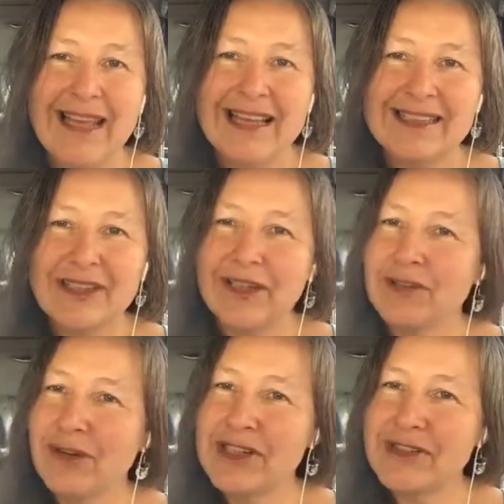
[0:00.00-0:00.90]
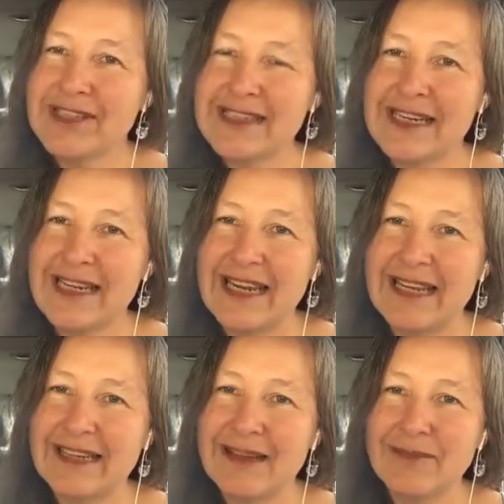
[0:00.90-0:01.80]
So if you're interested
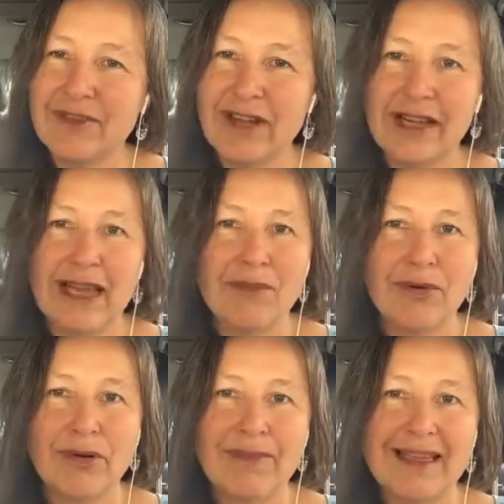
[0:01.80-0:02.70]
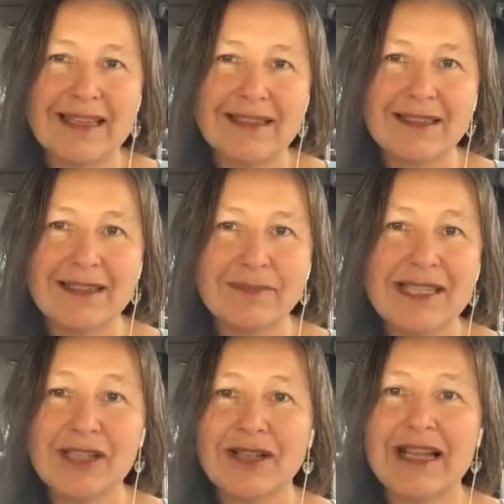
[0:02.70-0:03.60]
in finding out more about the
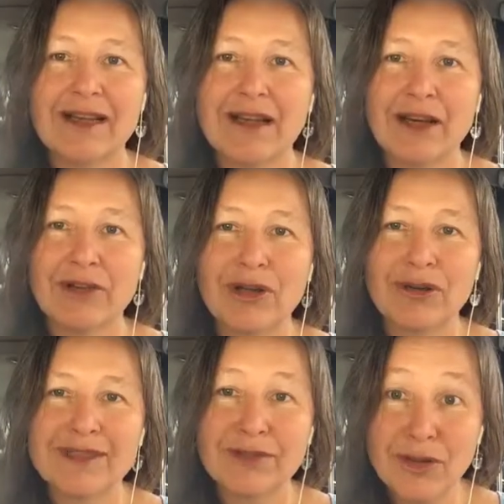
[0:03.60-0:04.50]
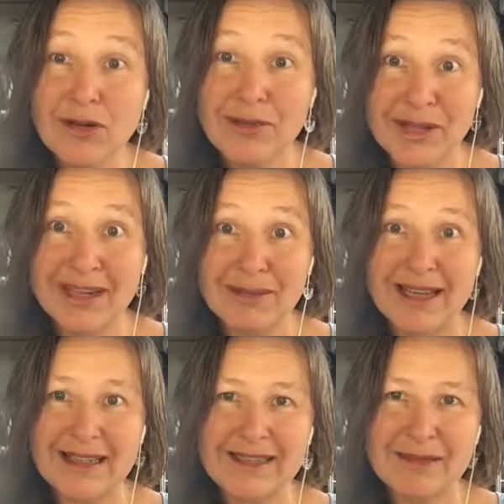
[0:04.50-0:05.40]
potential underlying root cause of your hormonal
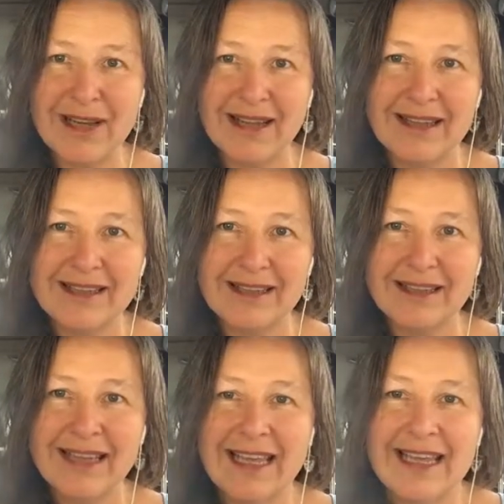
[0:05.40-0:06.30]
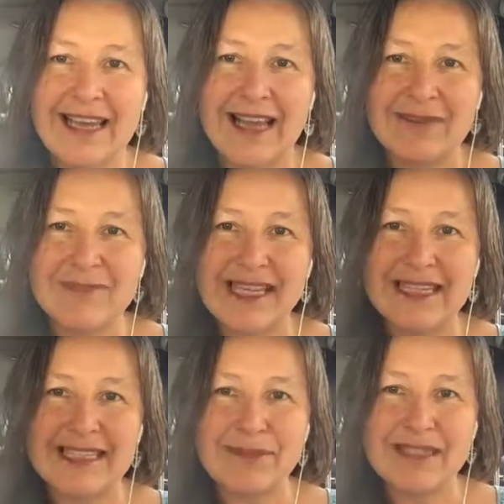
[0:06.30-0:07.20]
imbalance, you might like to take a
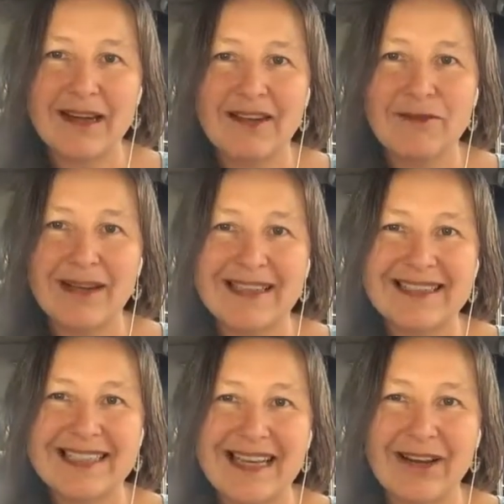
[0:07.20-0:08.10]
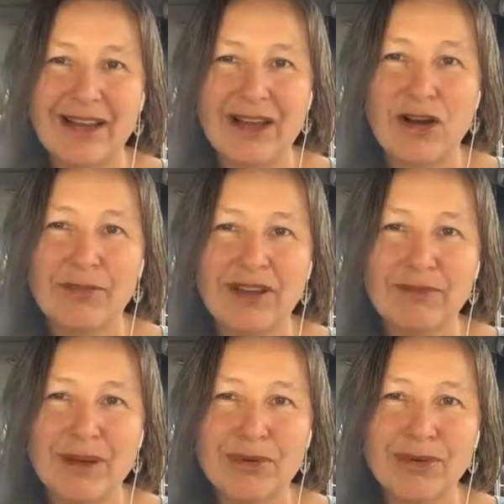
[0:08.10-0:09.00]
deeper dive by downloading a copy of
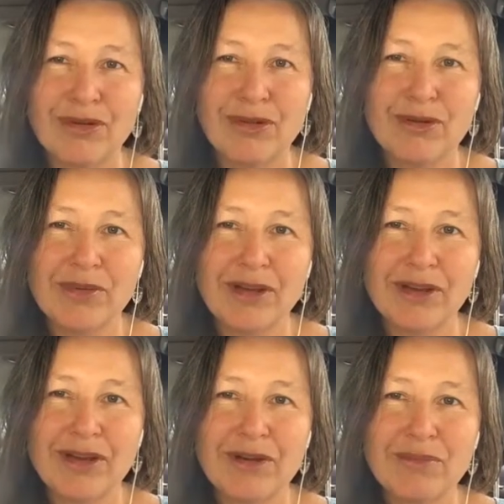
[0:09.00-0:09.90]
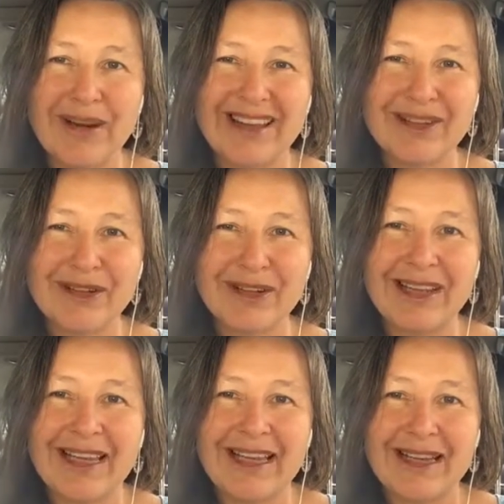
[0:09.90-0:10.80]
my book, The Hormone Breakthrough,
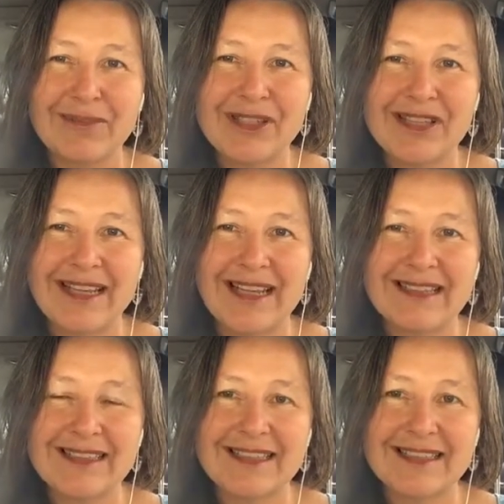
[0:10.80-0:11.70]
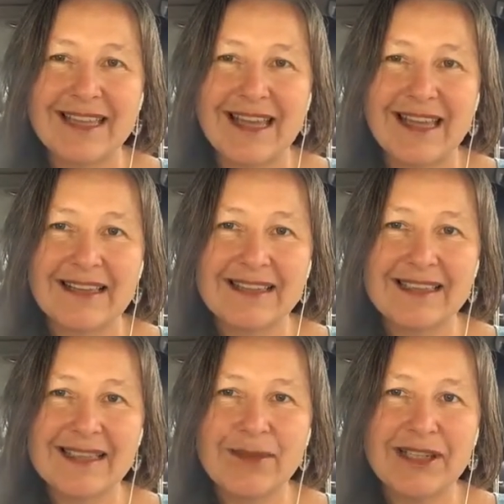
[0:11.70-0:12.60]
which you can access at
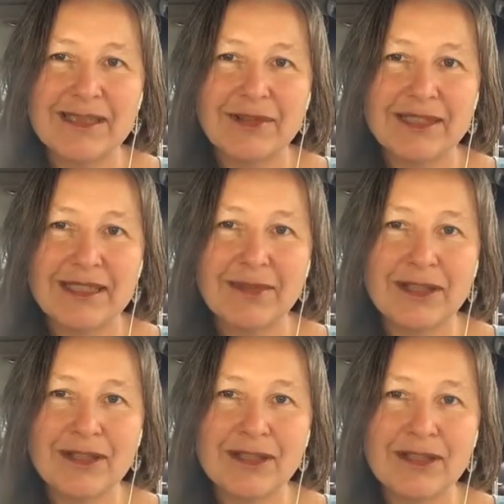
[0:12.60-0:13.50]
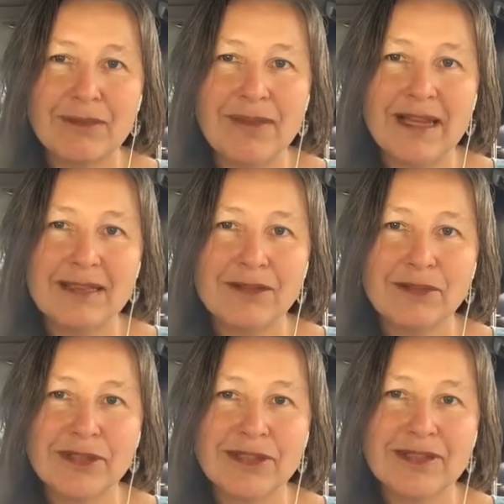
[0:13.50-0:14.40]

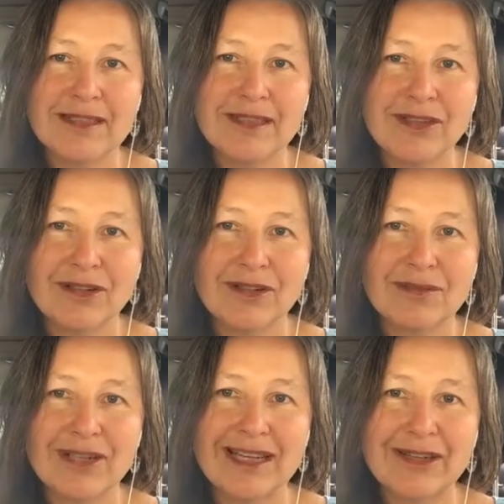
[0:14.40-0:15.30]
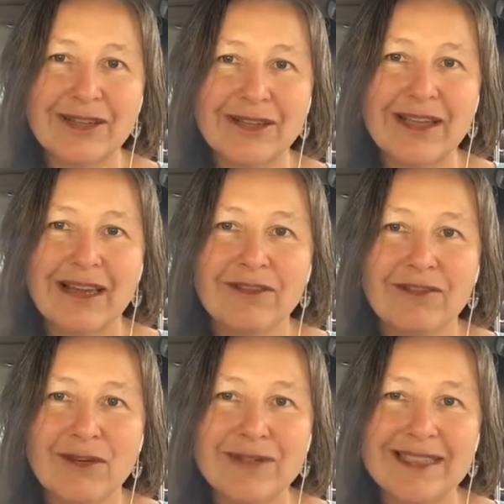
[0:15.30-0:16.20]

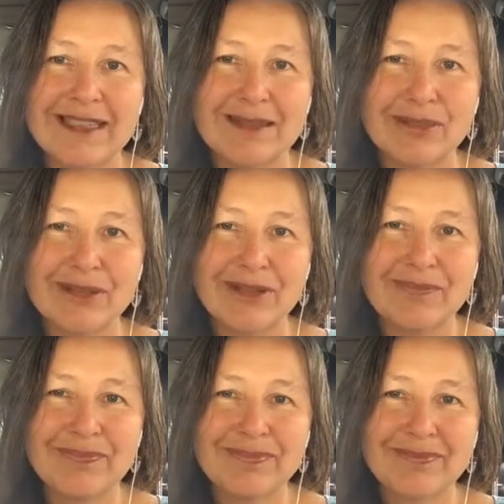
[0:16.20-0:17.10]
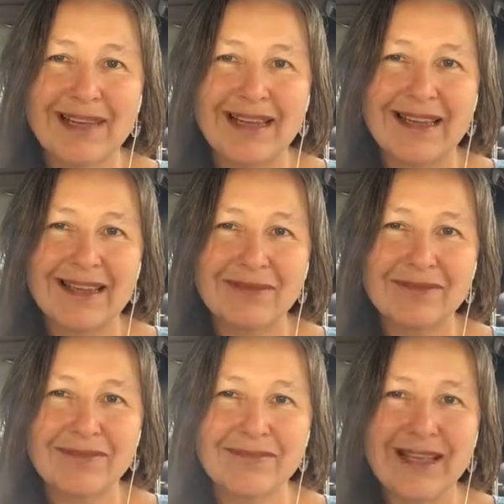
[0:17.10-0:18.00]
www.balancehormones.com.au/book. And
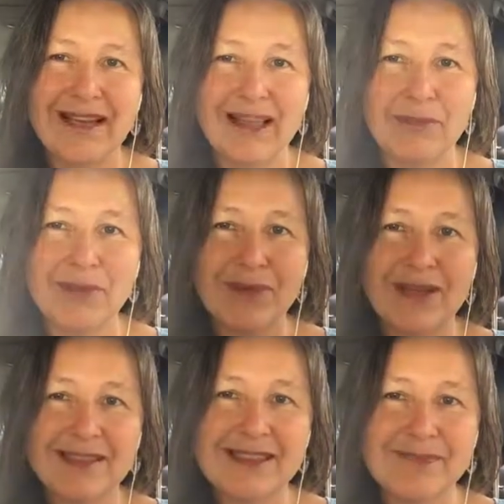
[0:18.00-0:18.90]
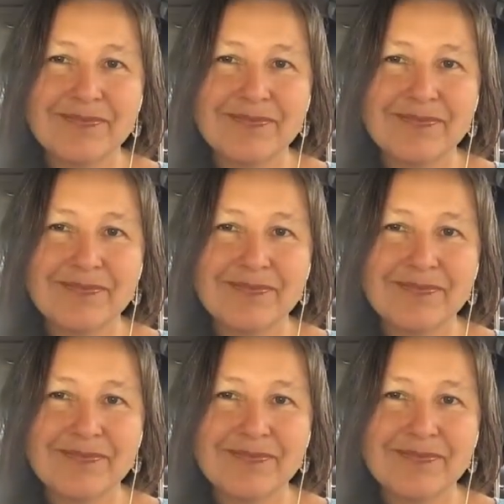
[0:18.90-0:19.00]
that'll help you a lot.